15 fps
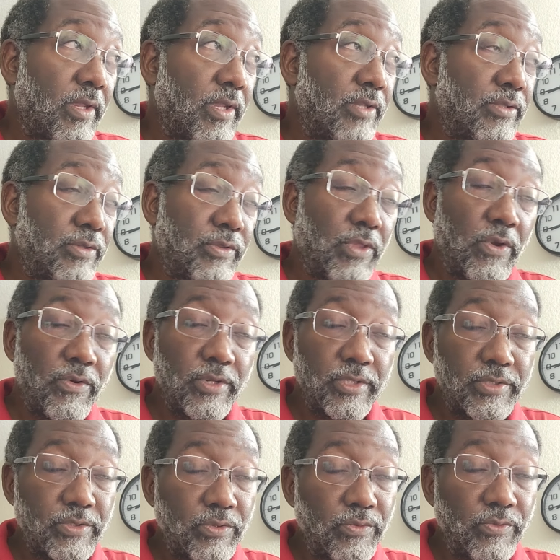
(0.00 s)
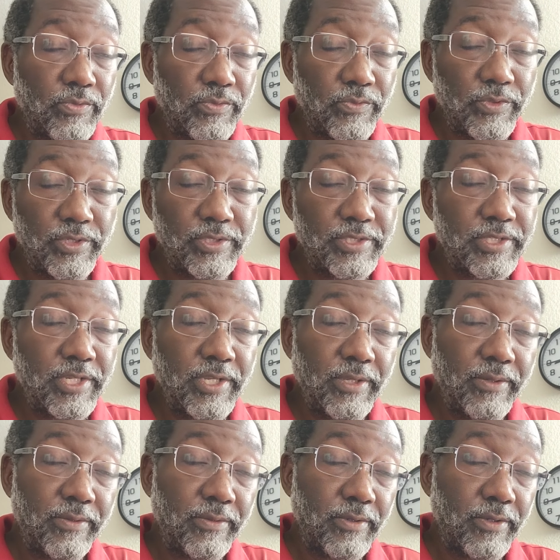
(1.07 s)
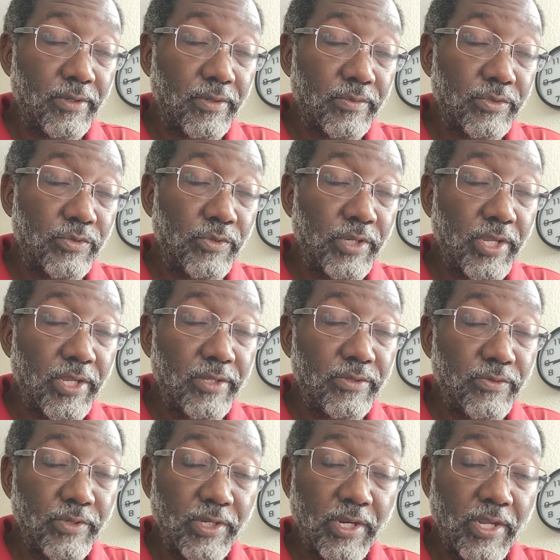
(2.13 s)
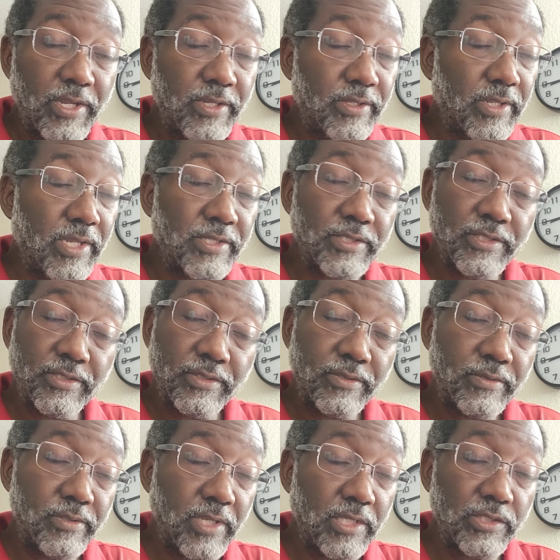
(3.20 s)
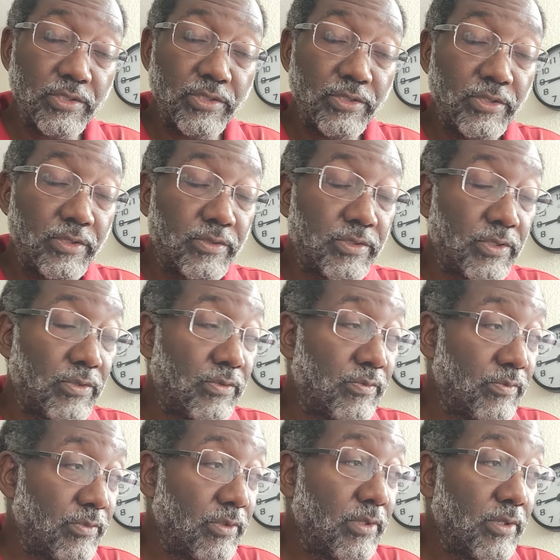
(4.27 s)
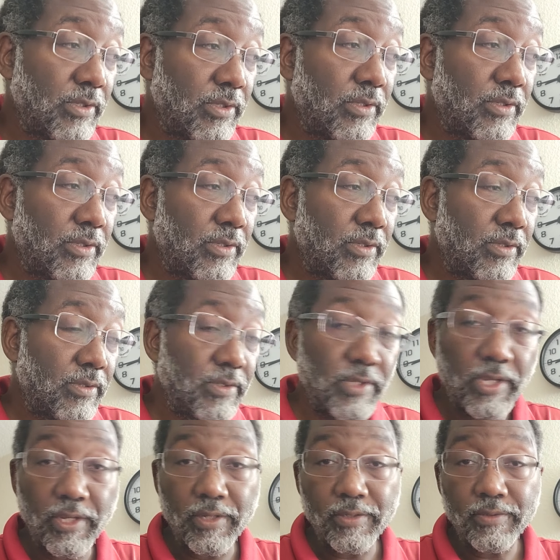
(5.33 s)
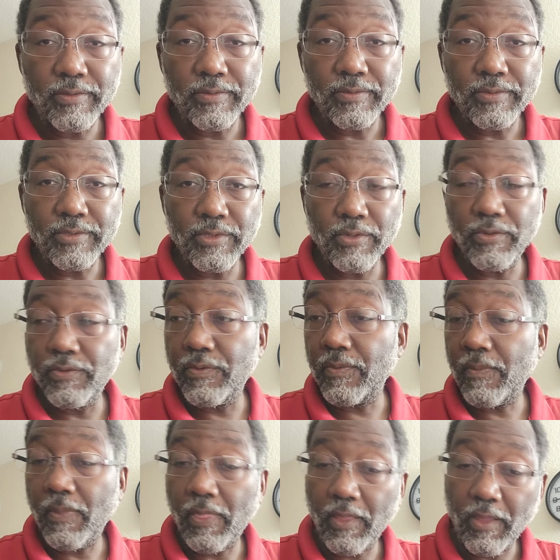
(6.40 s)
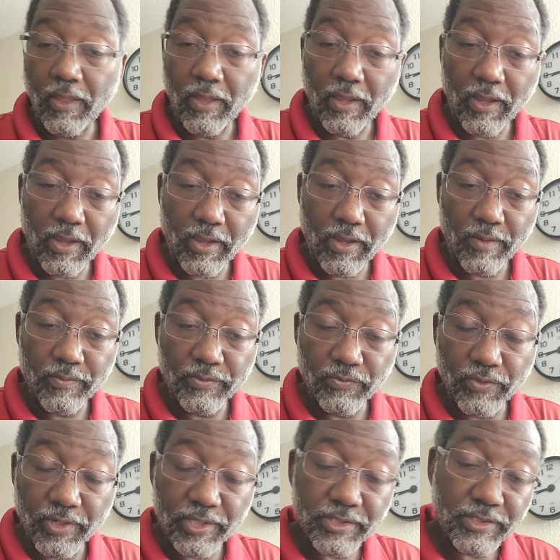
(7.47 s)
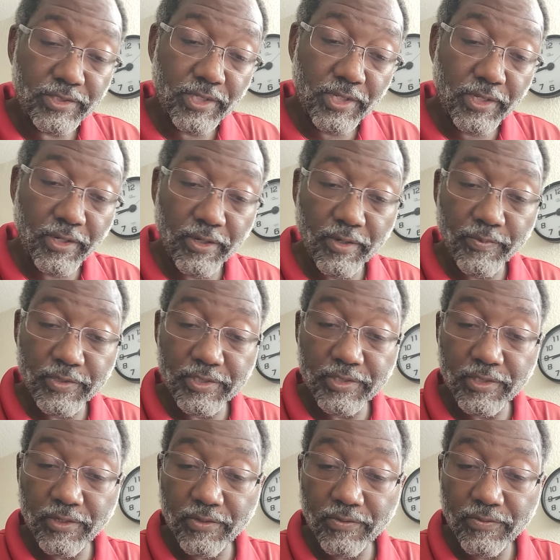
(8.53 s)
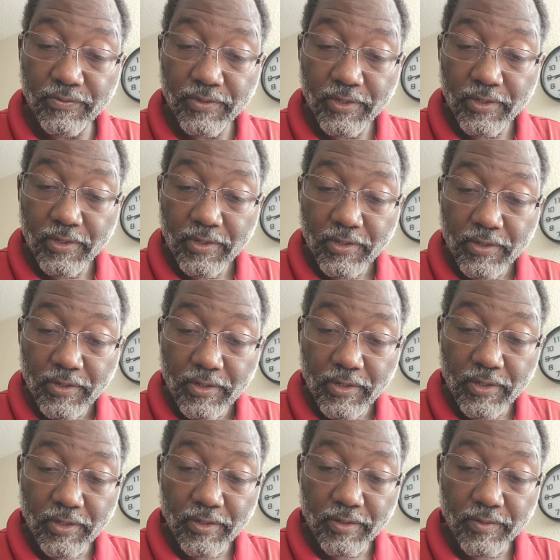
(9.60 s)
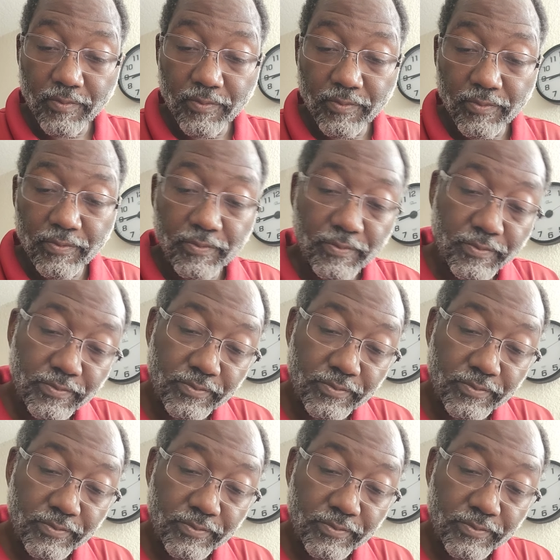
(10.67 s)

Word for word: into 30. So we'll see. Uh, 28, 29, that's, that's good. So, yeah. So I'm going to rest, take care of myself, um,